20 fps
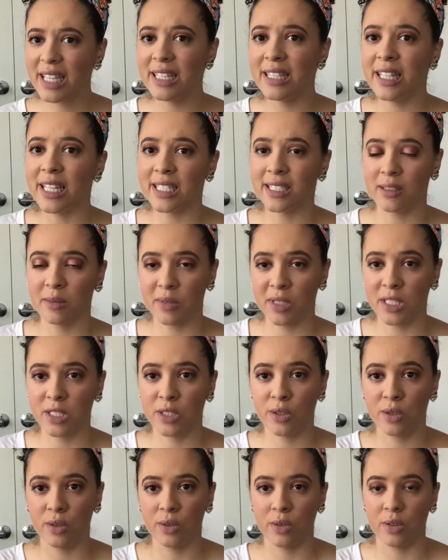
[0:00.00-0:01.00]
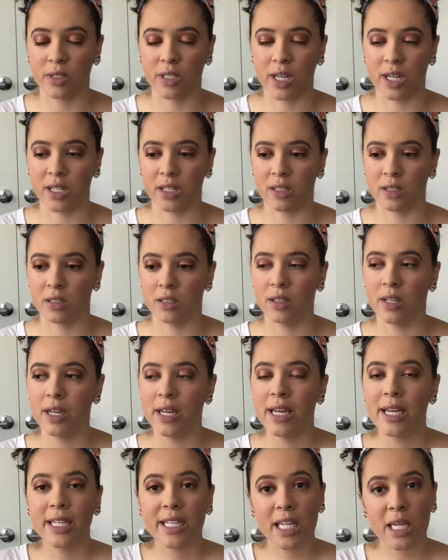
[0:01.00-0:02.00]
that's something to kind of
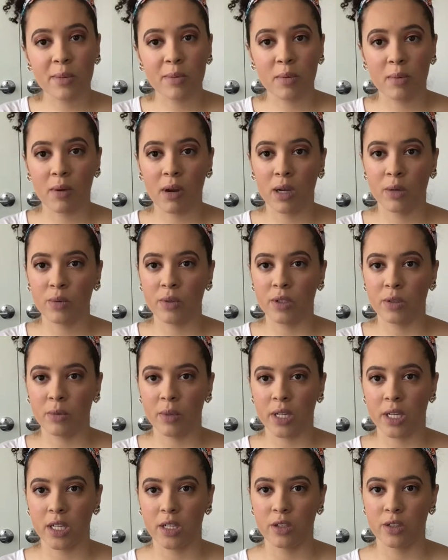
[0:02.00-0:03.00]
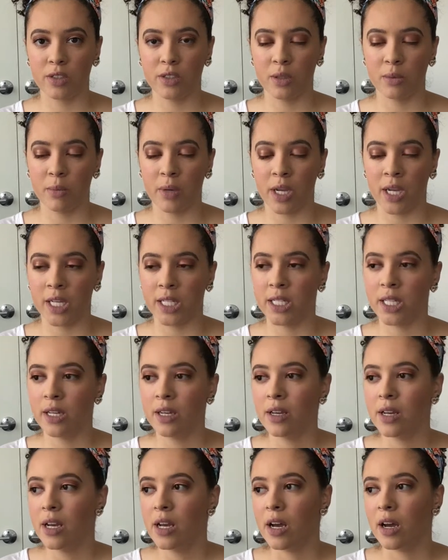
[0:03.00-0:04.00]
keep in mind when you're making your domain.
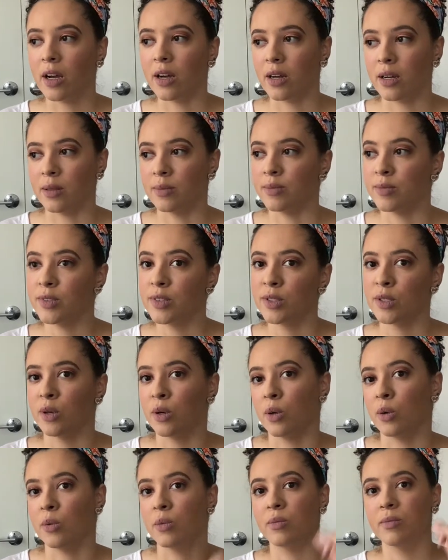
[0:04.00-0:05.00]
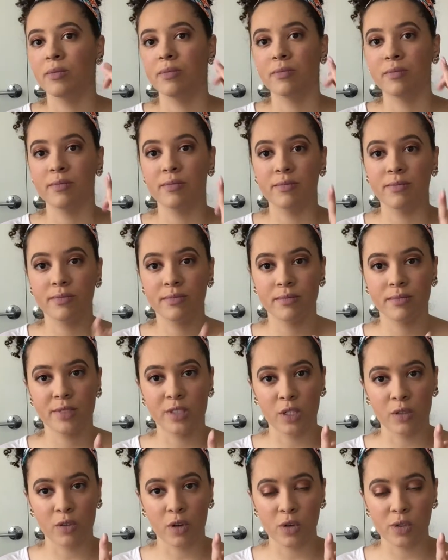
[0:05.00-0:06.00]
So
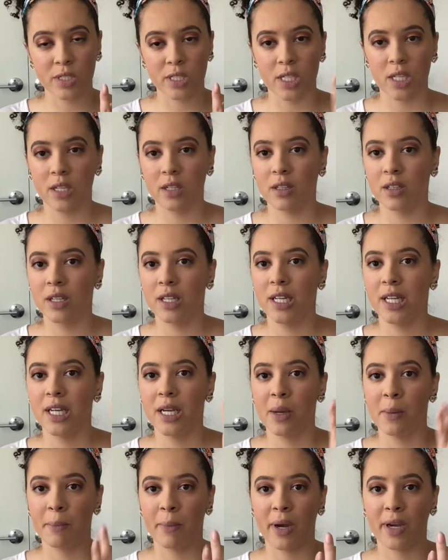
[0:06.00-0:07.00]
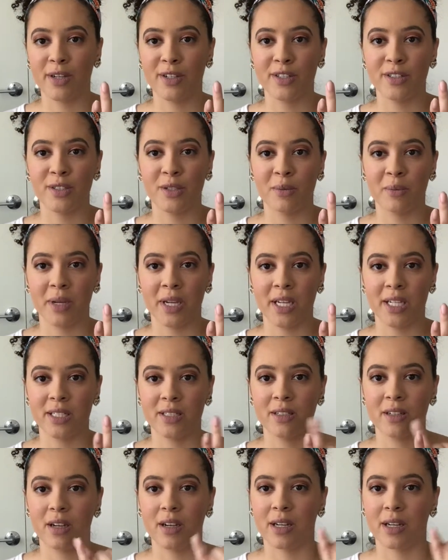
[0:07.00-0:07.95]
self-hosting, buy your domain.